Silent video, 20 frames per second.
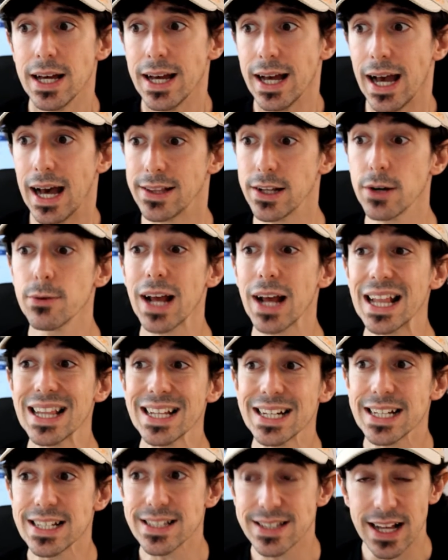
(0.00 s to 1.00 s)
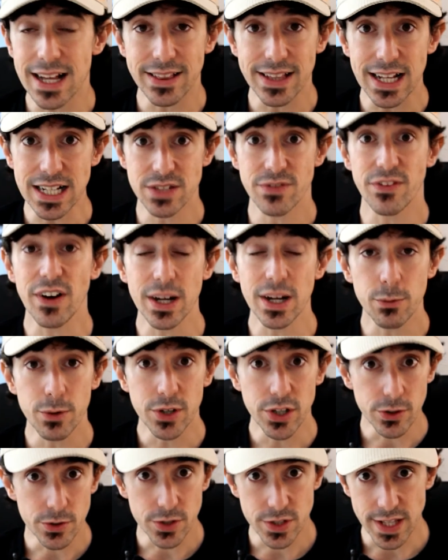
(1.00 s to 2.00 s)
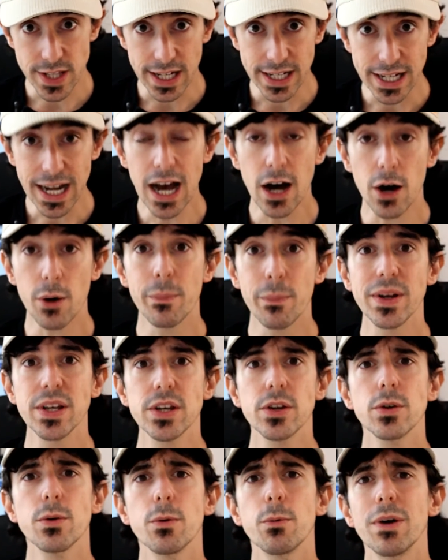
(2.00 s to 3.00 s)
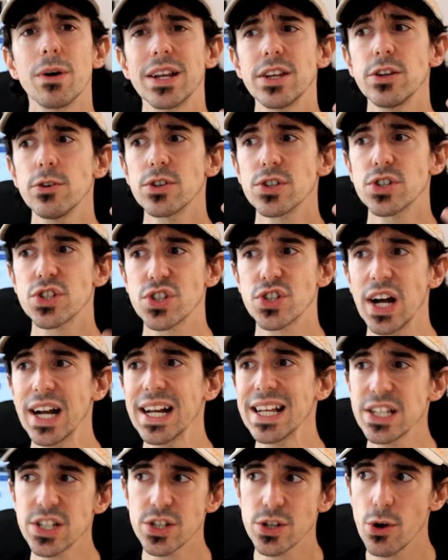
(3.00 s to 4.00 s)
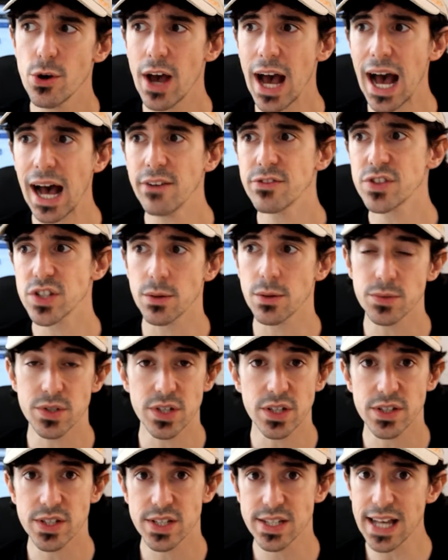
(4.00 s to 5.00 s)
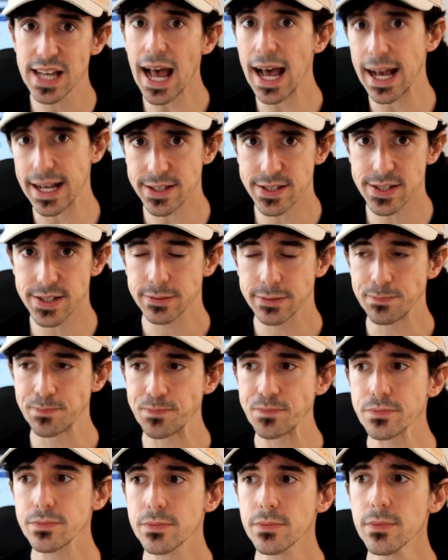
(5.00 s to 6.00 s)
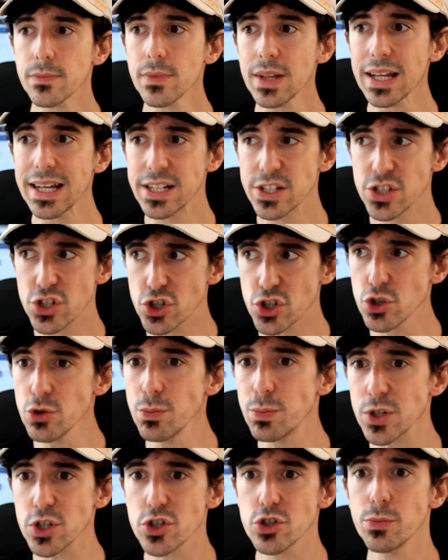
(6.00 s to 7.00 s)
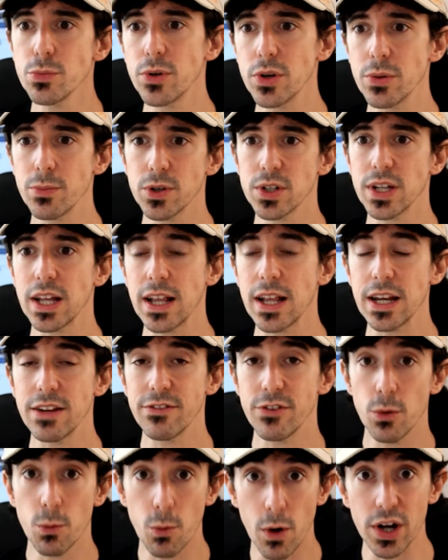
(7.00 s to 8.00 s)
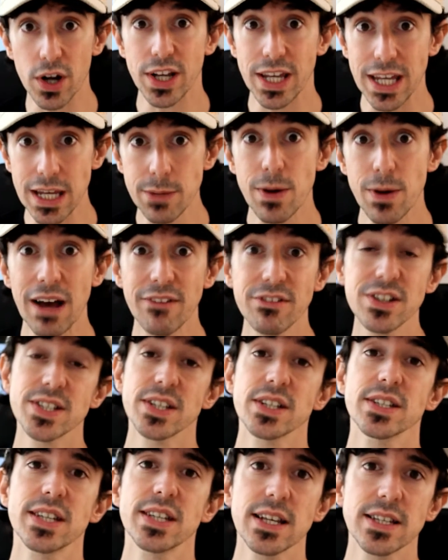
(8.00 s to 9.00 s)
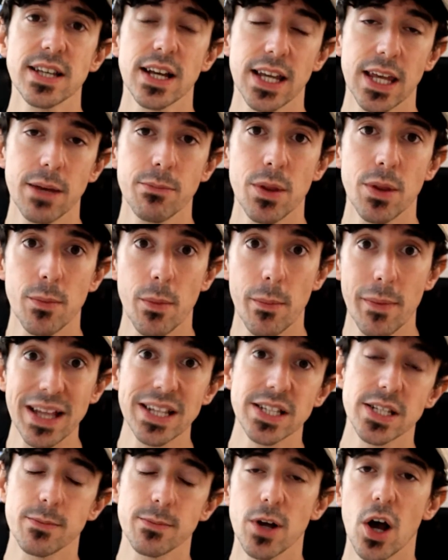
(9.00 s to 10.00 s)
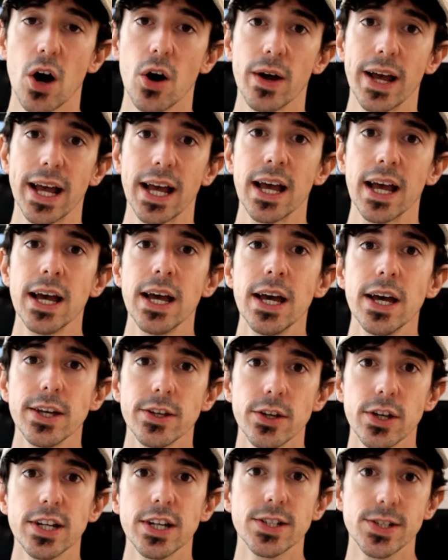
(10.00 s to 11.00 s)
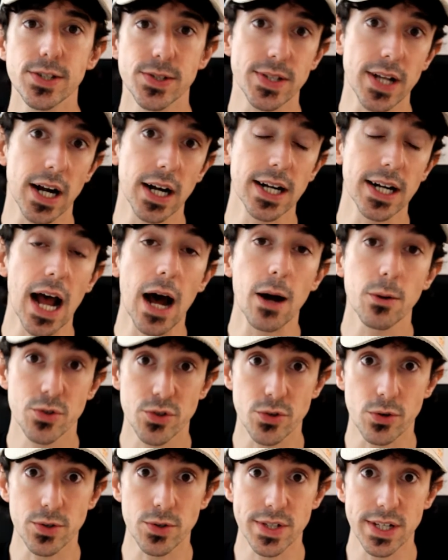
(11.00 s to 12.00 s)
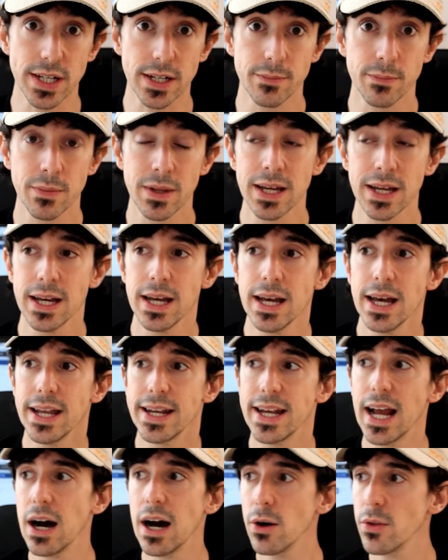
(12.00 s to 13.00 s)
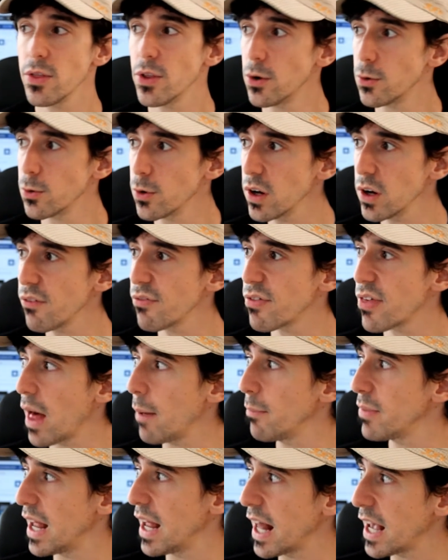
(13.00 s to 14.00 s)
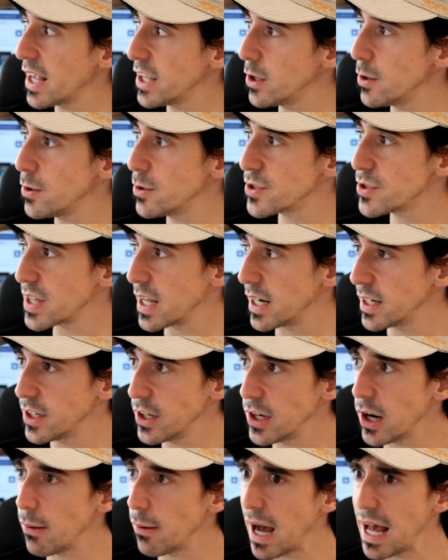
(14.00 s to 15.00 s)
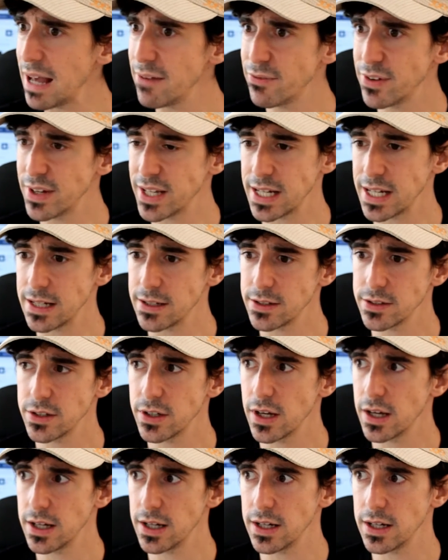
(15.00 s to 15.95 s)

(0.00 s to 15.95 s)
And the reality is that that's fine when you're starting out, but when you're starting to have some success, it's super important that if you want to keep having success and keep the momentum going, you need to start outsourcing. Now, the rule of thumb that I use, and I've been